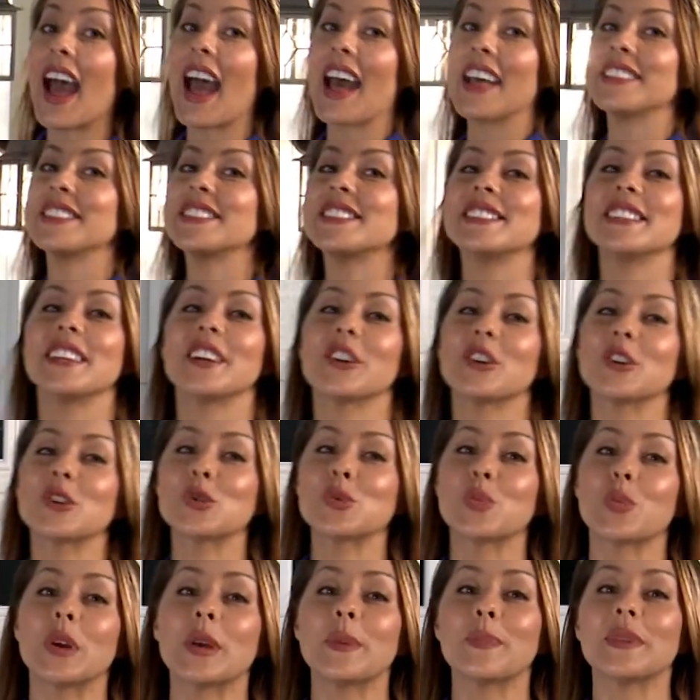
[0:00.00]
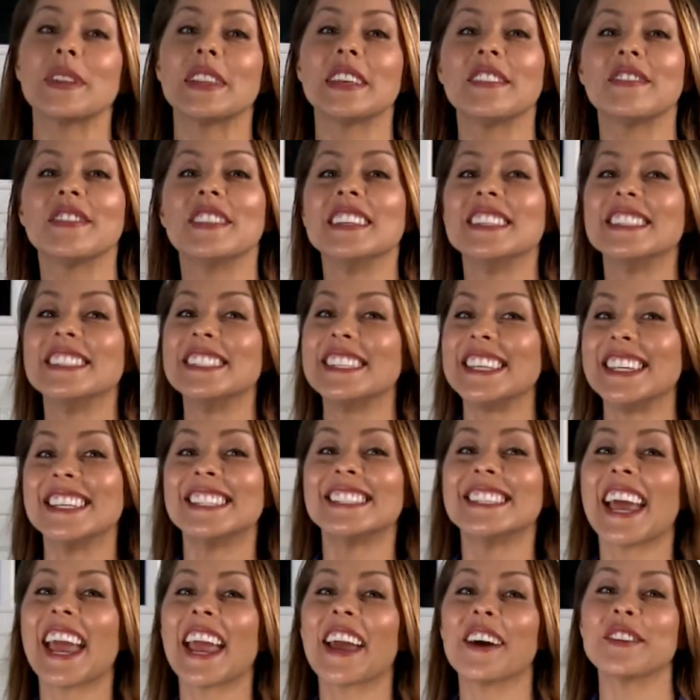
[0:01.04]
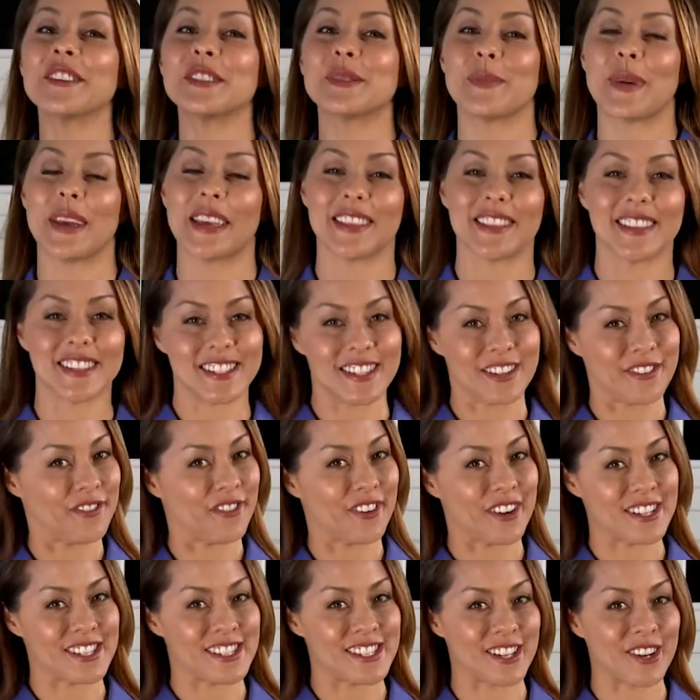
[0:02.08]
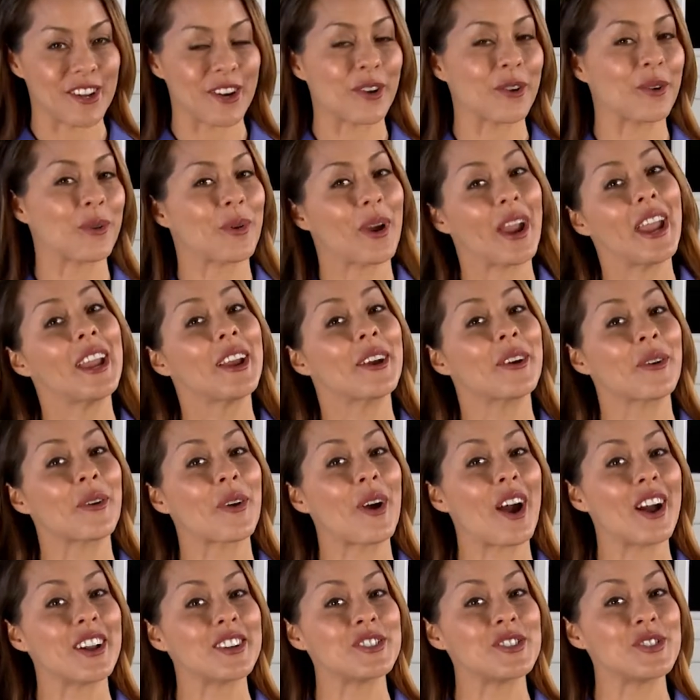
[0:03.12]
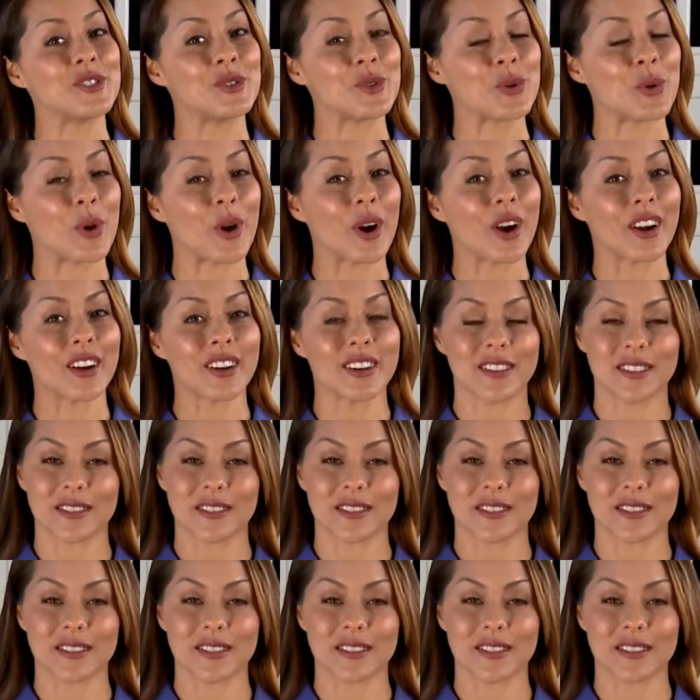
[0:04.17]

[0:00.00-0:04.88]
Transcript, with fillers: At Sears, we believe the details make the difference in a great garage door.